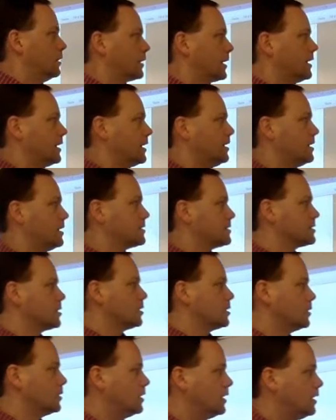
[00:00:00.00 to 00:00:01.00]
Okay,
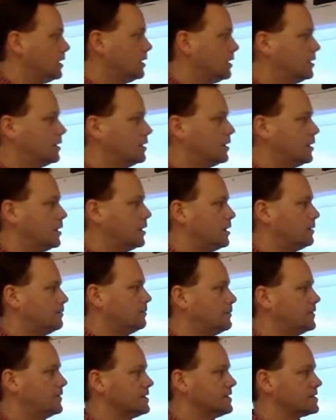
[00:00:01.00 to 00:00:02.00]
so
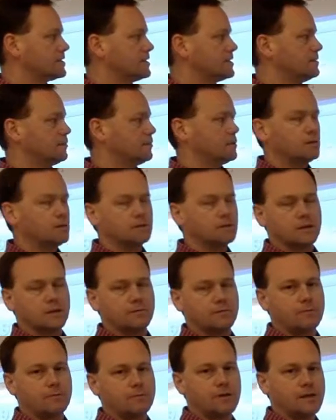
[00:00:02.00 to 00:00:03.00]
this symbol
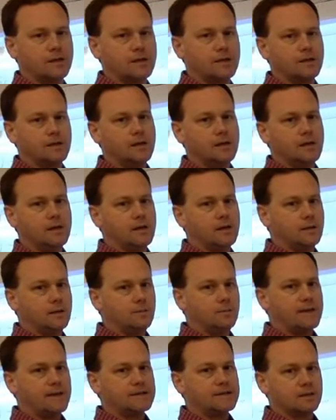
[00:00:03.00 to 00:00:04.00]
can be written
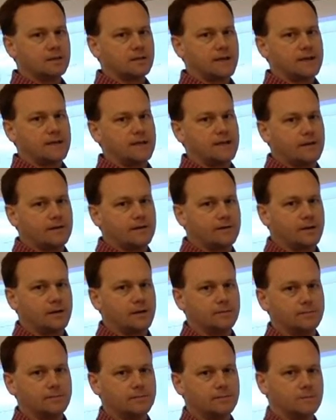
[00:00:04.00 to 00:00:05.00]
based on that
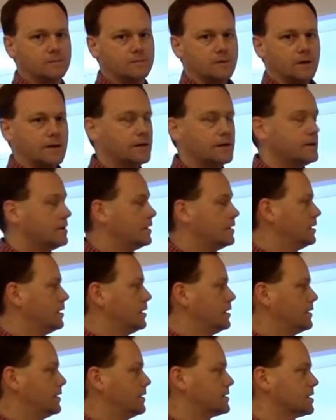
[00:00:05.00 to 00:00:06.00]
diagram, right?
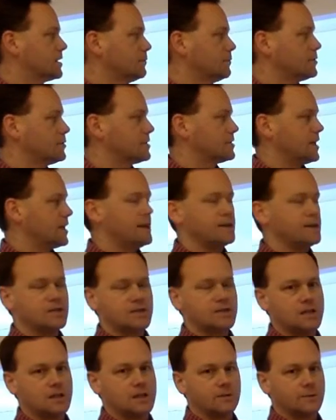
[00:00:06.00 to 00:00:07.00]
The symbol is
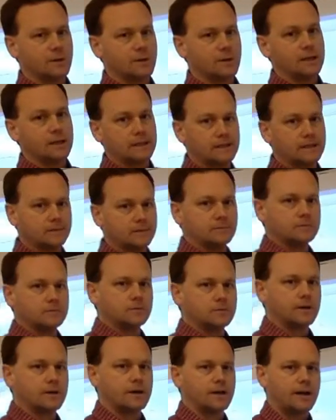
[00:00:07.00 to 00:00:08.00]
He for helium.
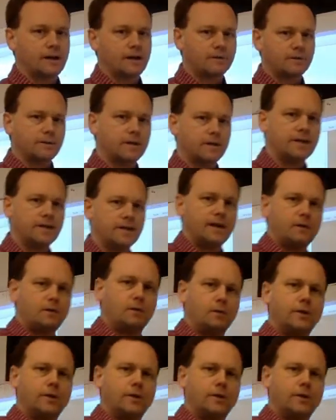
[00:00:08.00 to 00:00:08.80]
Okay, how do you find that?